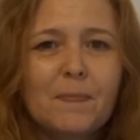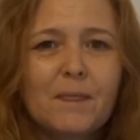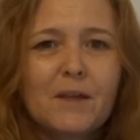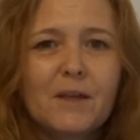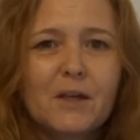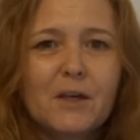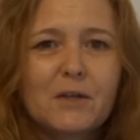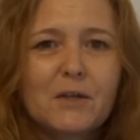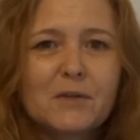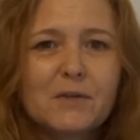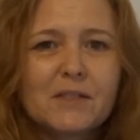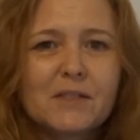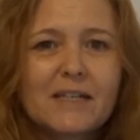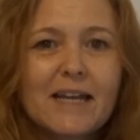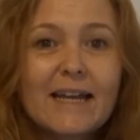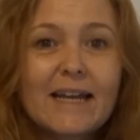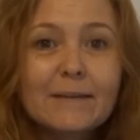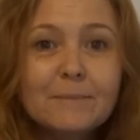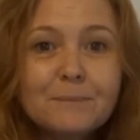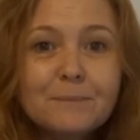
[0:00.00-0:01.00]
the girl's
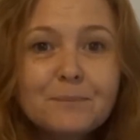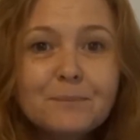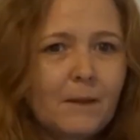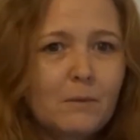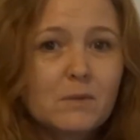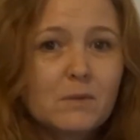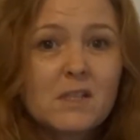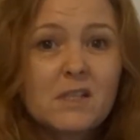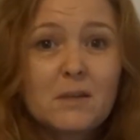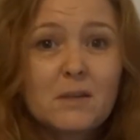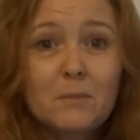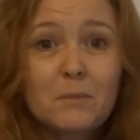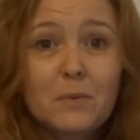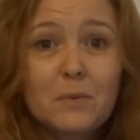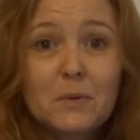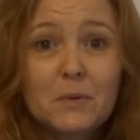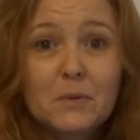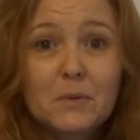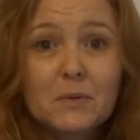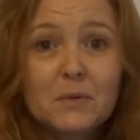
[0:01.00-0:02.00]
name. It was
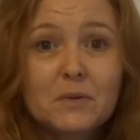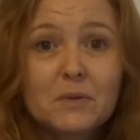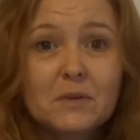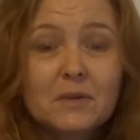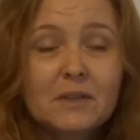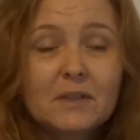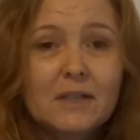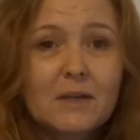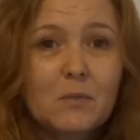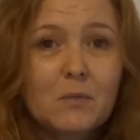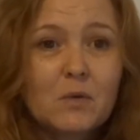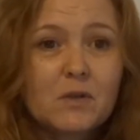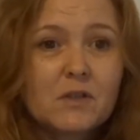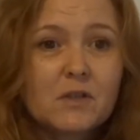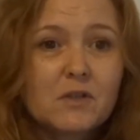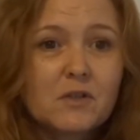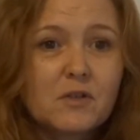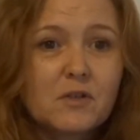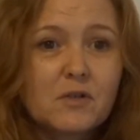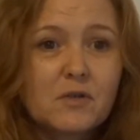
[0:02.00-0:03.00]
simple, it
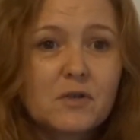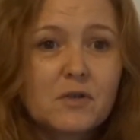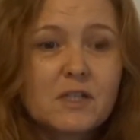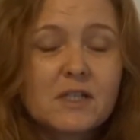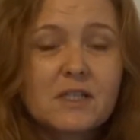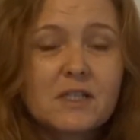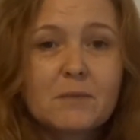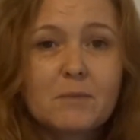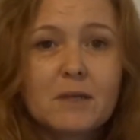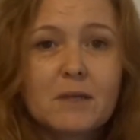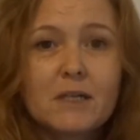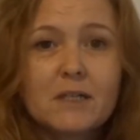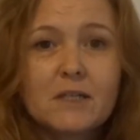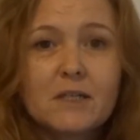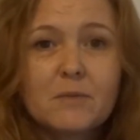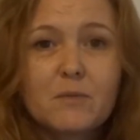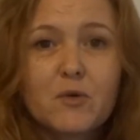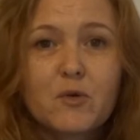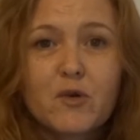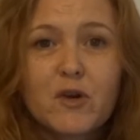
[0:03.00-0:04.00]
wasn't too dissimilar
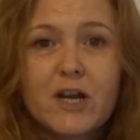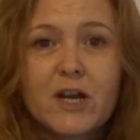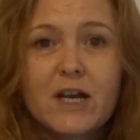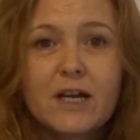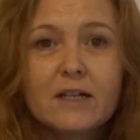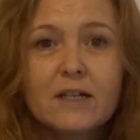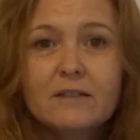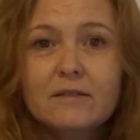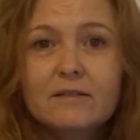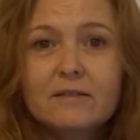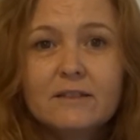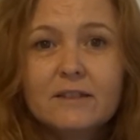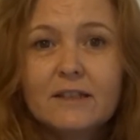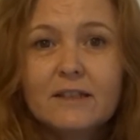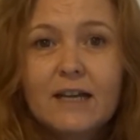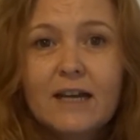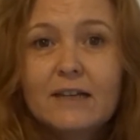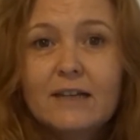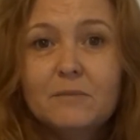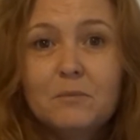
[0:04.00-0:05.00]
to Maria, so
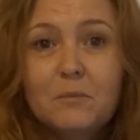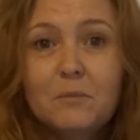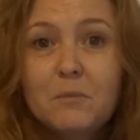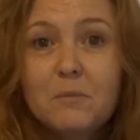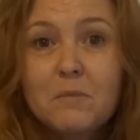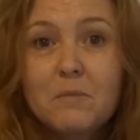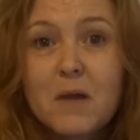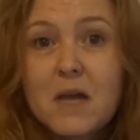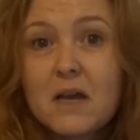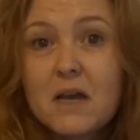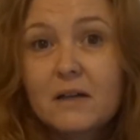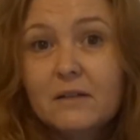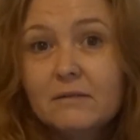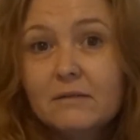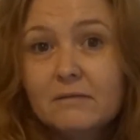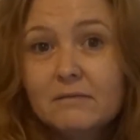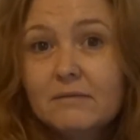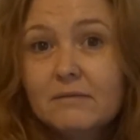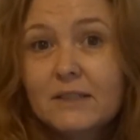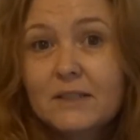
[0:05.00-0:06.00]
yeah, Mia
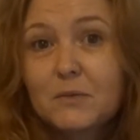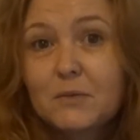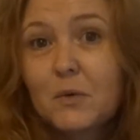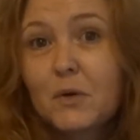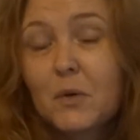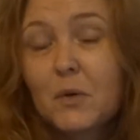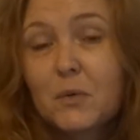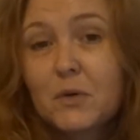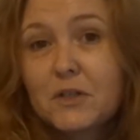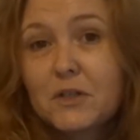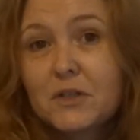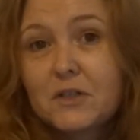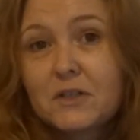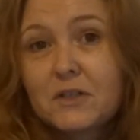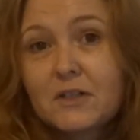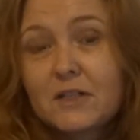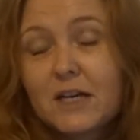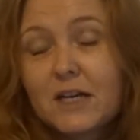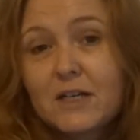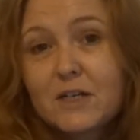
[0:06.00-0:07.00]
is what I would have
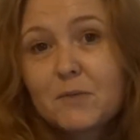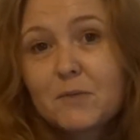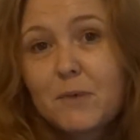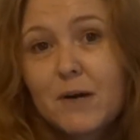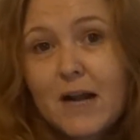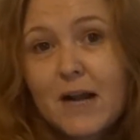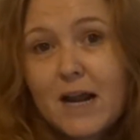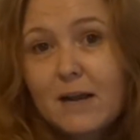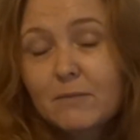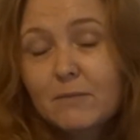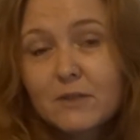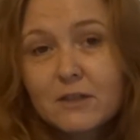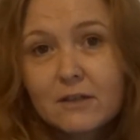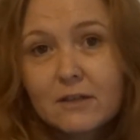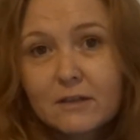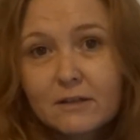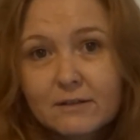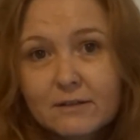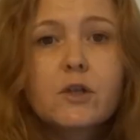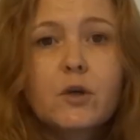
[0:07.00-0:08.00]
changed my name
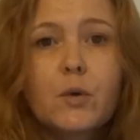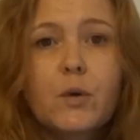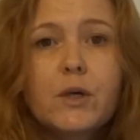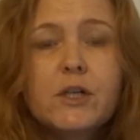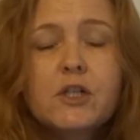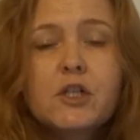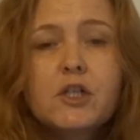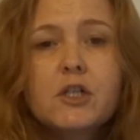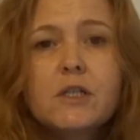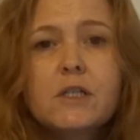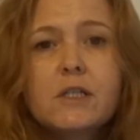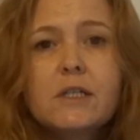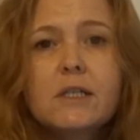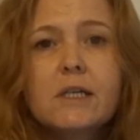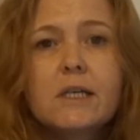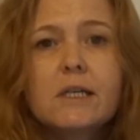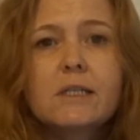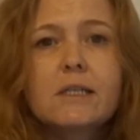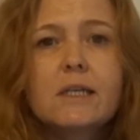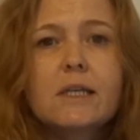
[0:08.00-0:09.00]
to. So question
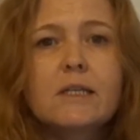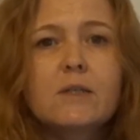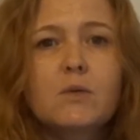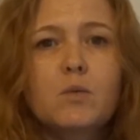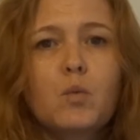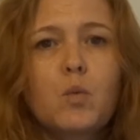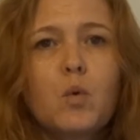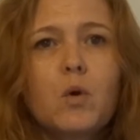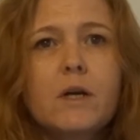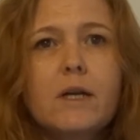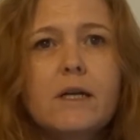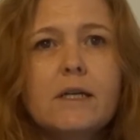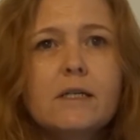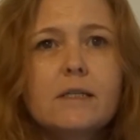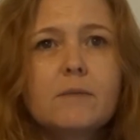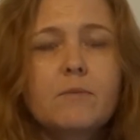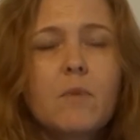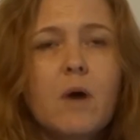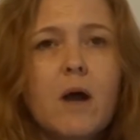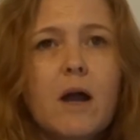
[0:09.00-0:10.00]
six is, what
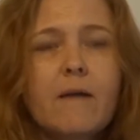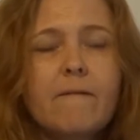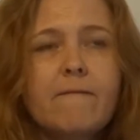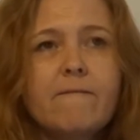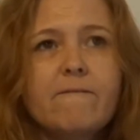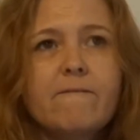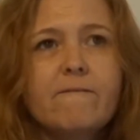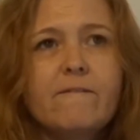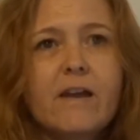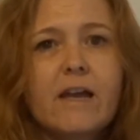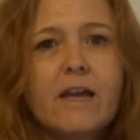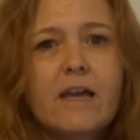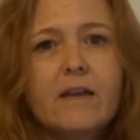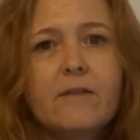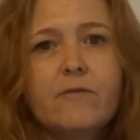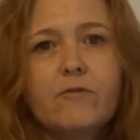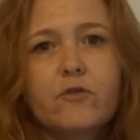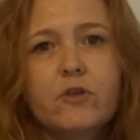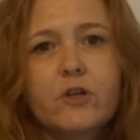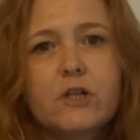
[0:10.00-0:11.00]
is my
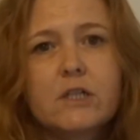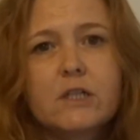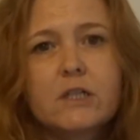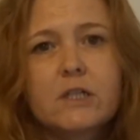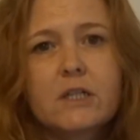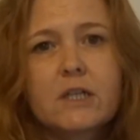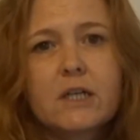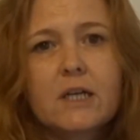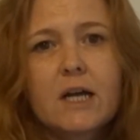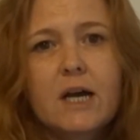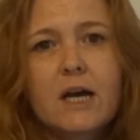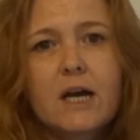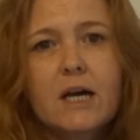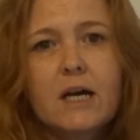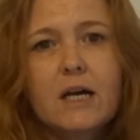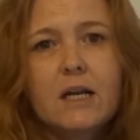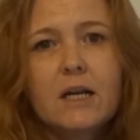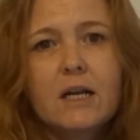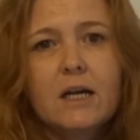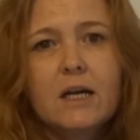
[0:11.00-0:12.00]
favourite
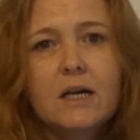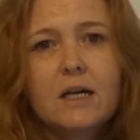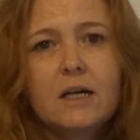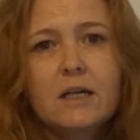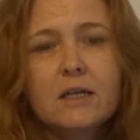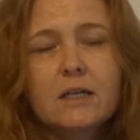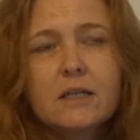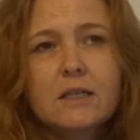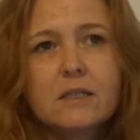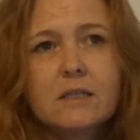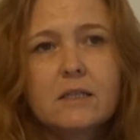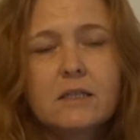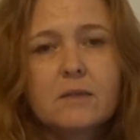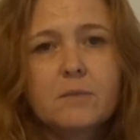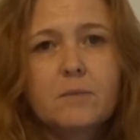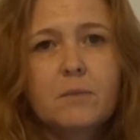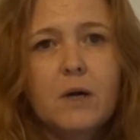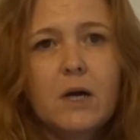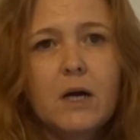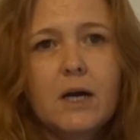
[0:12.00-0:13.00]
colour
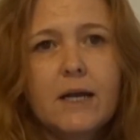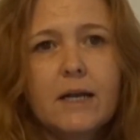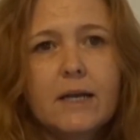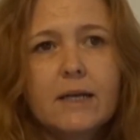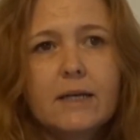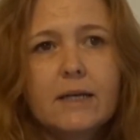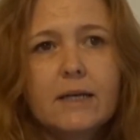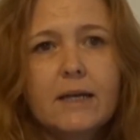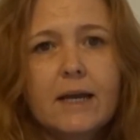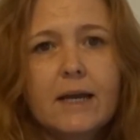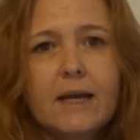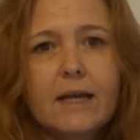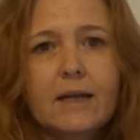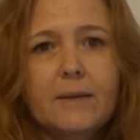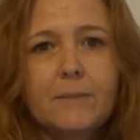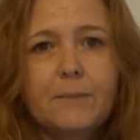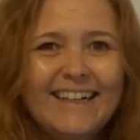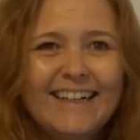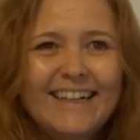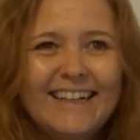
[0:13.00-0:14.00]
inspired
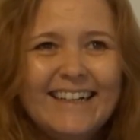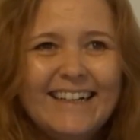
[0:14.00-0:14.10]
name?